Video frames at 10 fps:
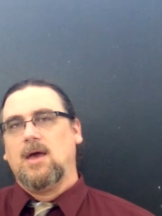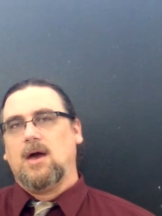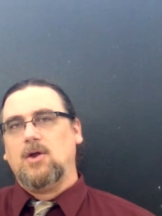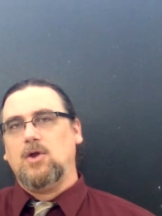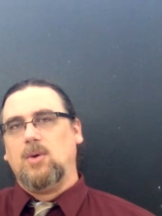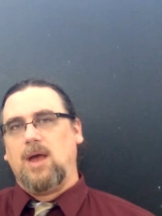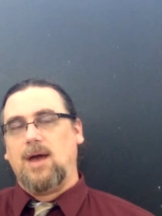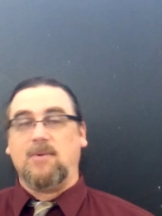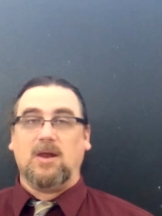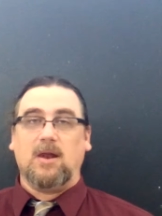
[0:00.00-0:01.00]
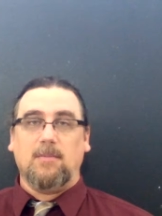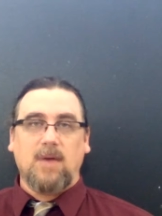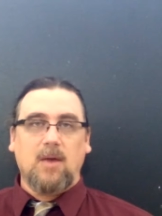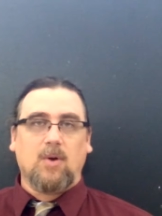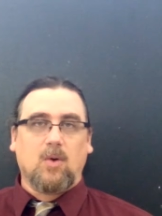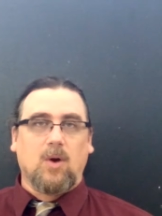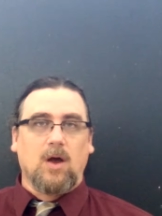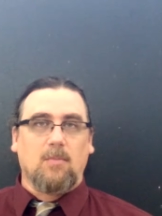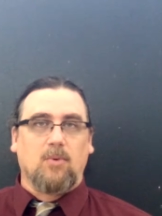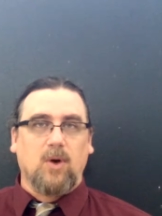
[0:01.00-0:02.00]
a new habit. And it may
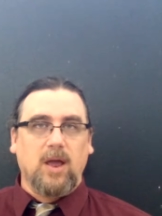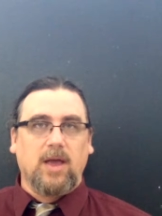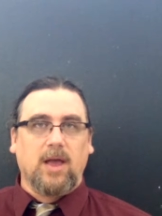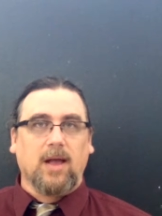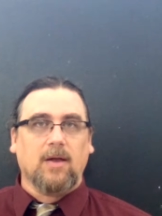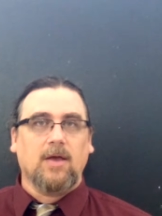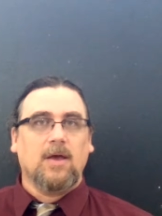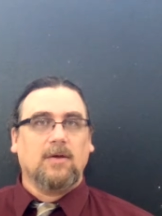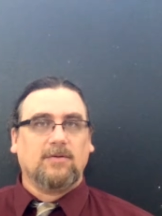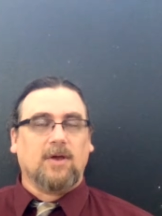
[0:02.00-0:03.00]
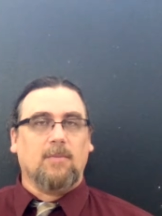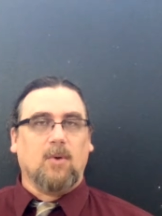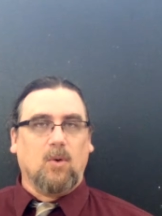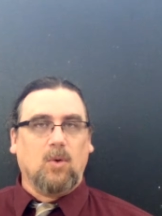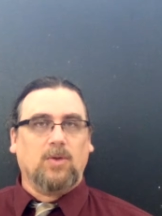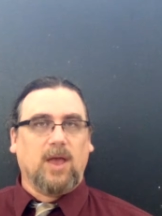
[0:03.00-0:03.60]
require breaking some old